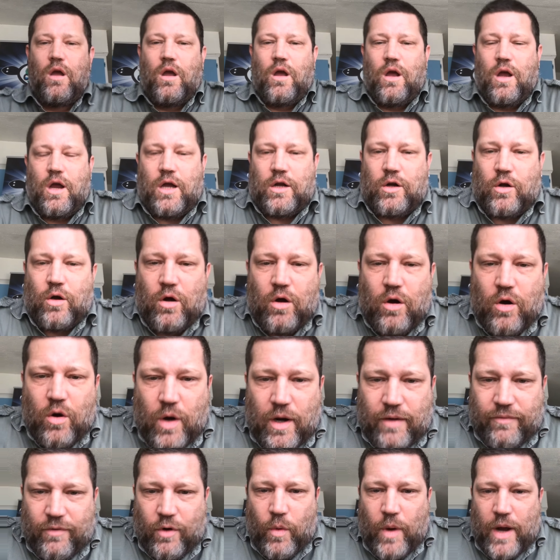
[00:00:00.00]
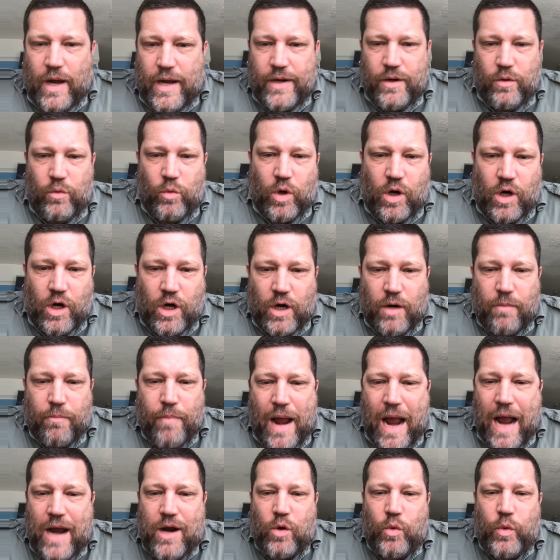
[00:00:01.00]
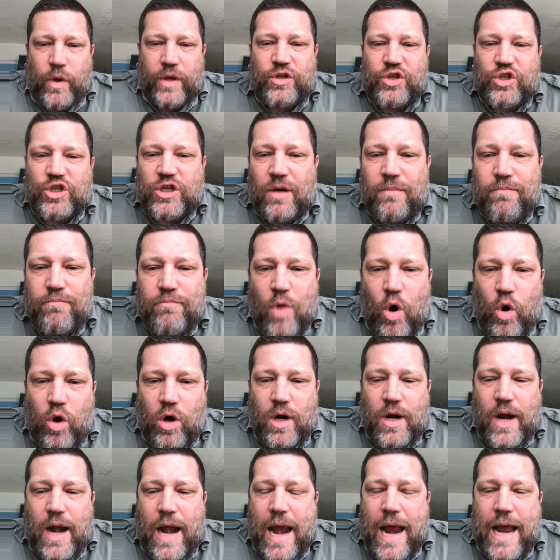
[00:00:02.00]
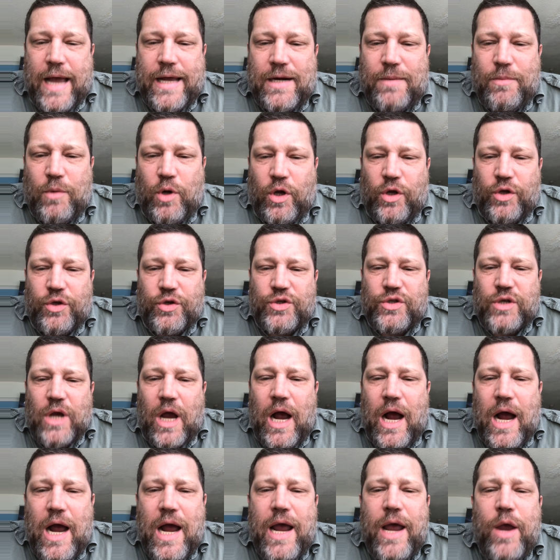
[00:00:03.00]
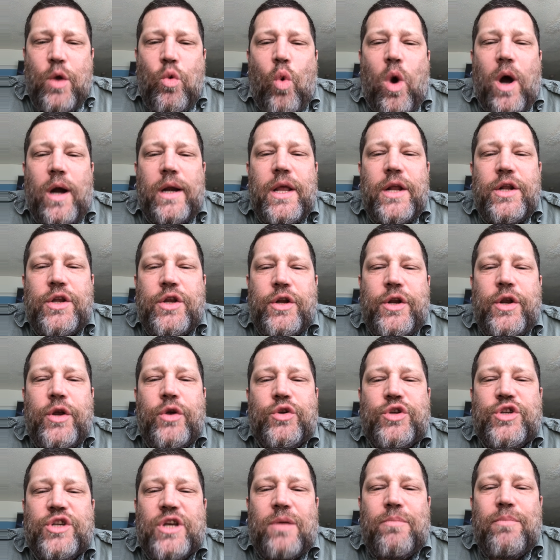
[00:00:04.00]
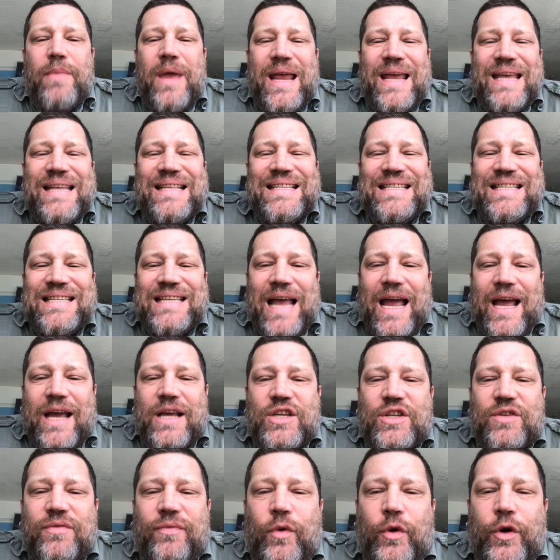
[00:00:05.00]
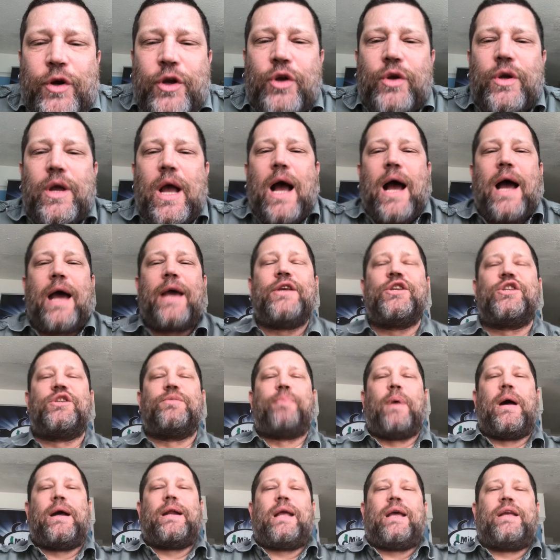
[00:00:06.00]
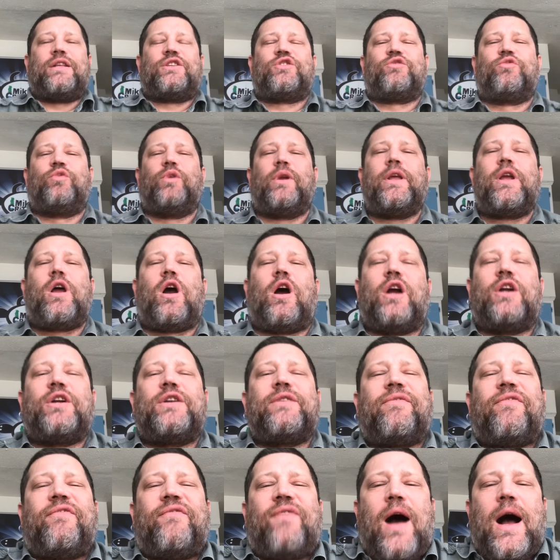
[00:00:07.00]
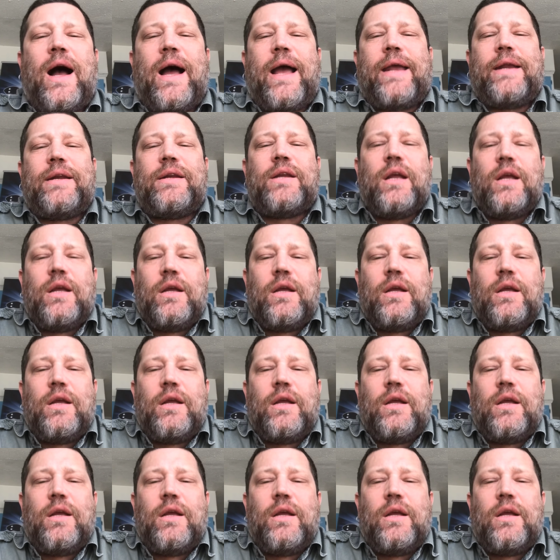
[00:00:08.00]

Hello everyone, we're back with some more animals. I wanted to do some insects for you guys, but it's really hard to find